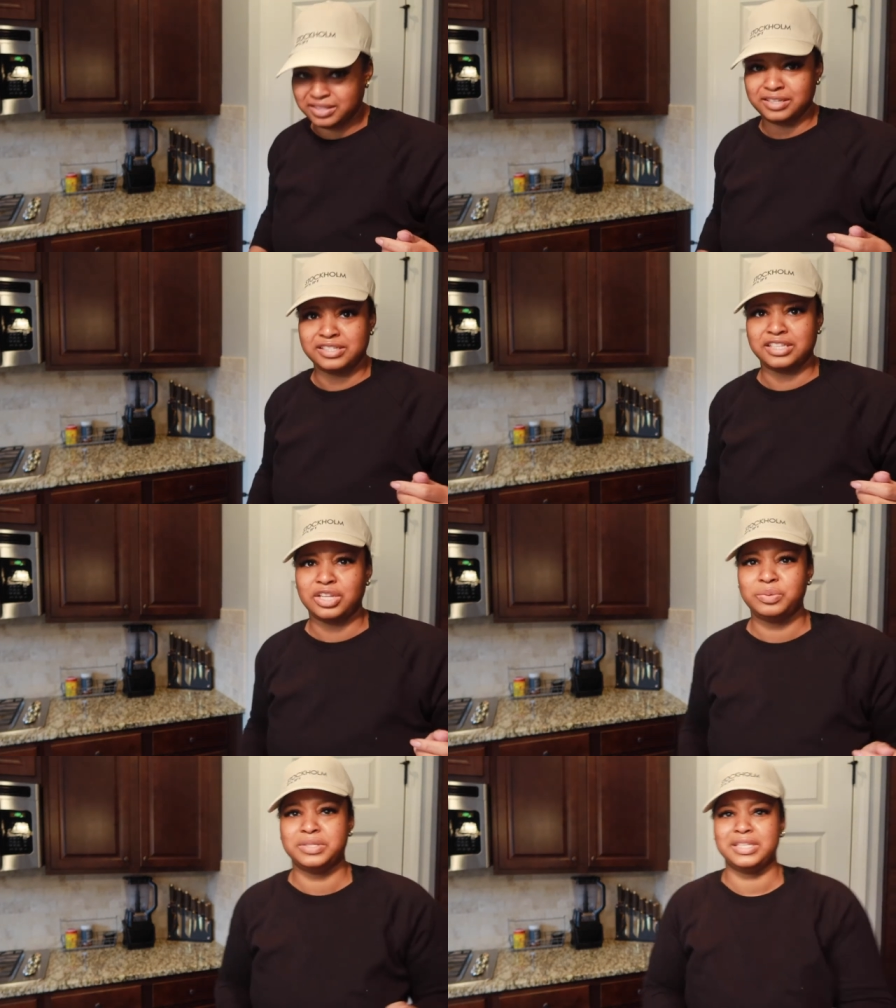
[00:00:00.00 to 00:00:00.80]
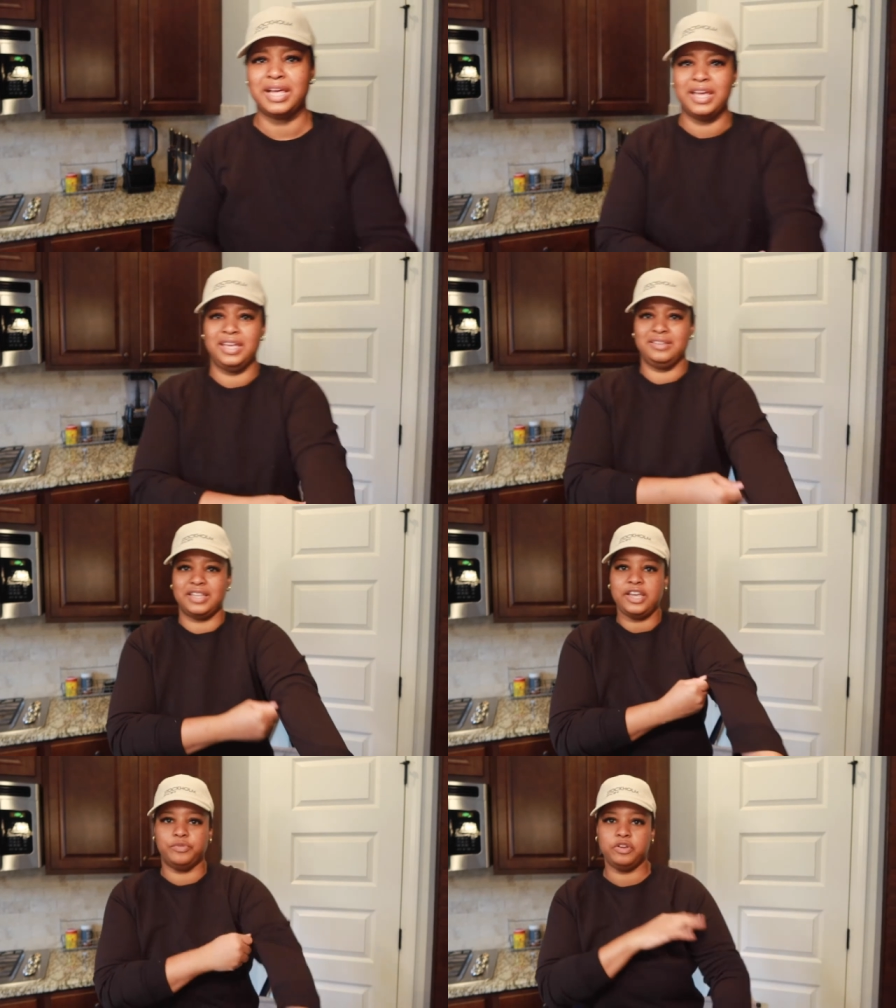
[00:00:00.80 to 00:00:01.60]
then the seller was like
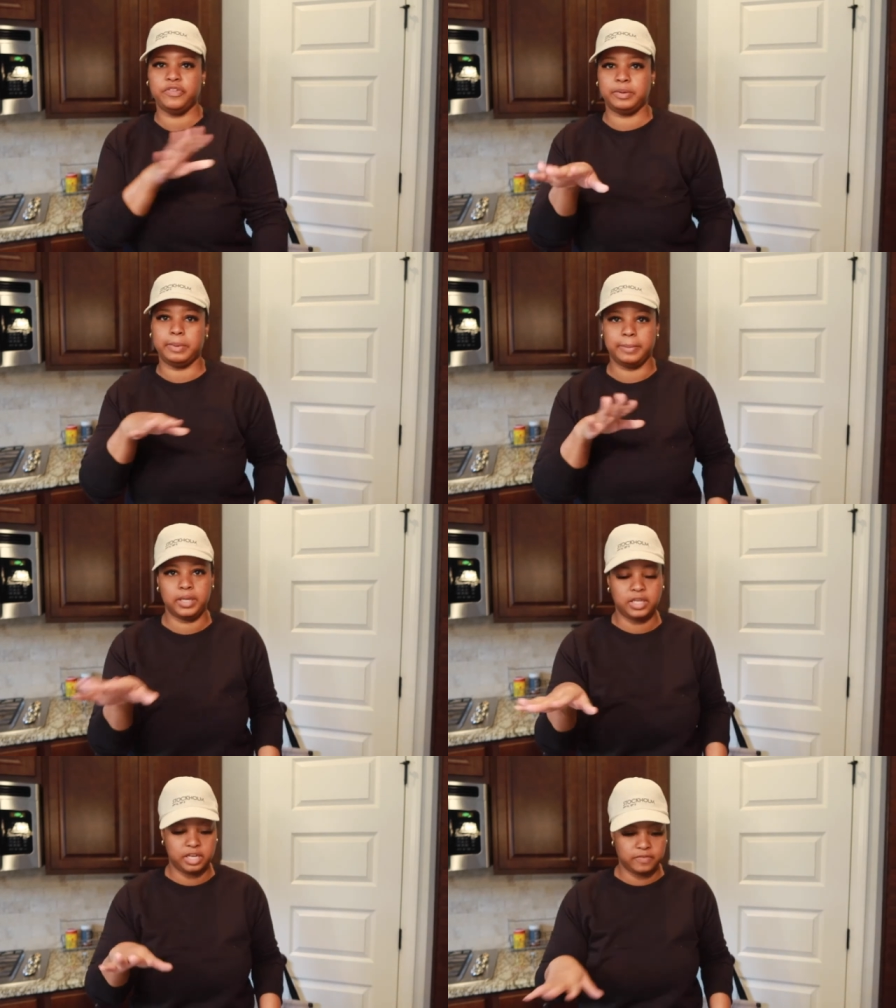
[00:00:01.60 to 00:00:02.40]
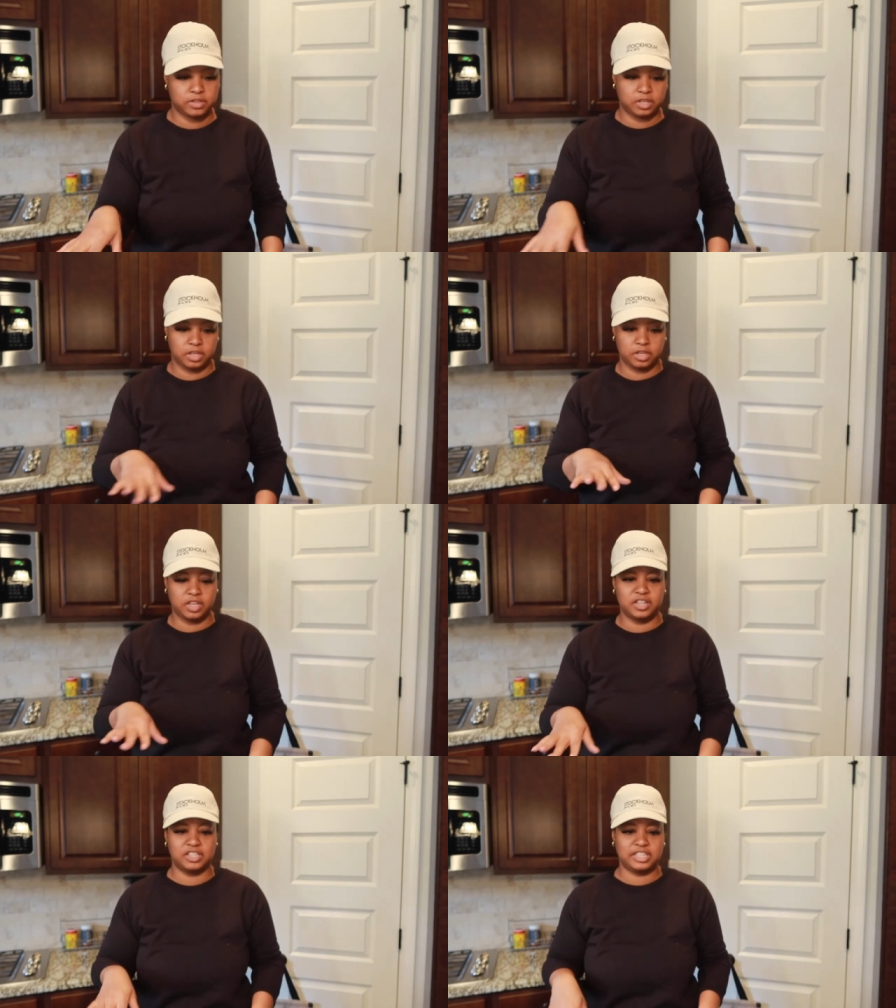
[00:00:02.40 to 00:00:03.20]
they refunded my money and everything
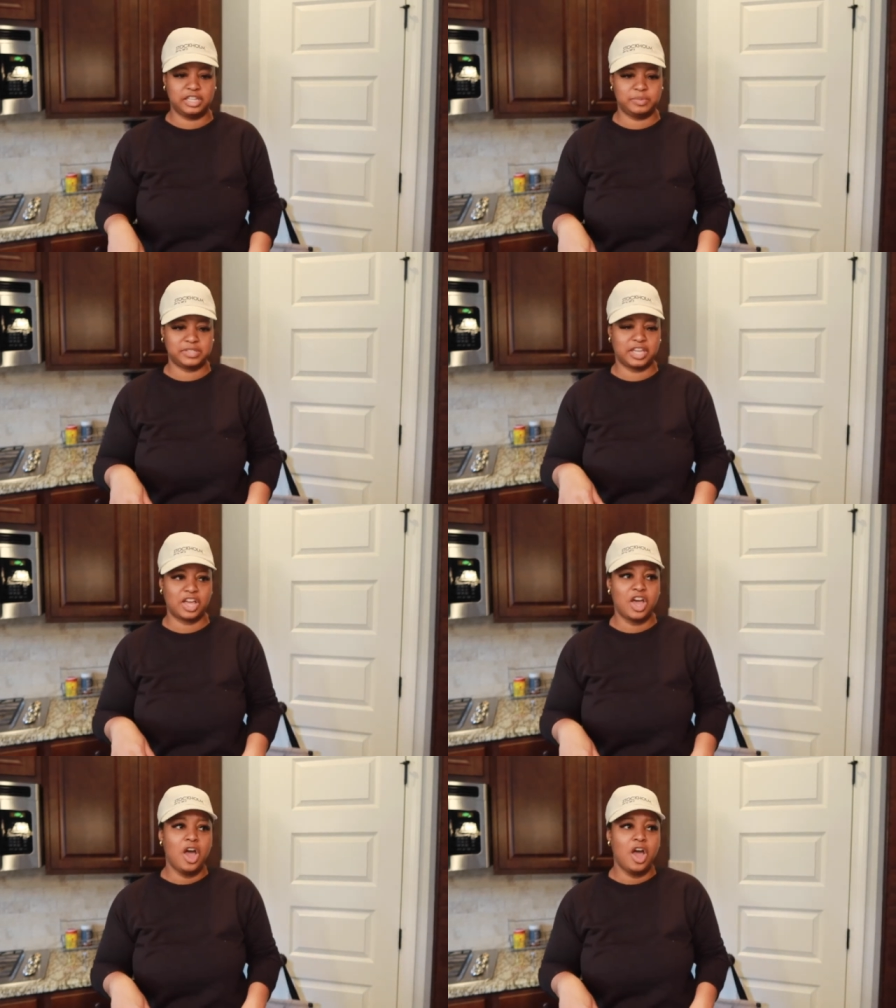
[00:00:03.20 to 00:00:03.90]
and the seller was like